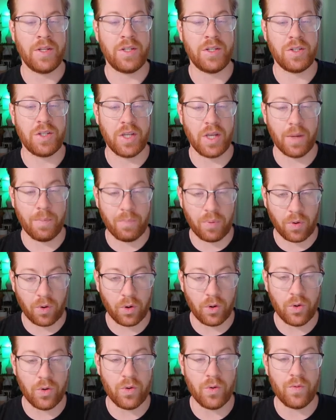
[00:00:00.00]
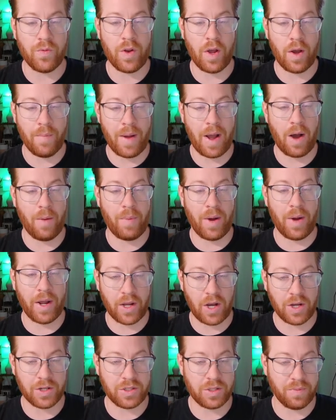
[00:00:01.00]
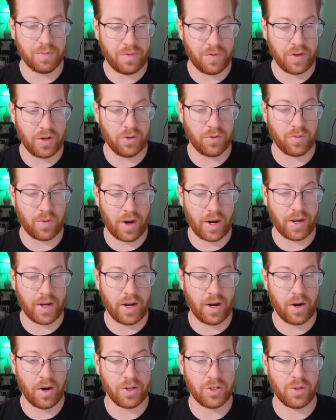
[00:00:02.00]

This is the approved amount, my custom field right here.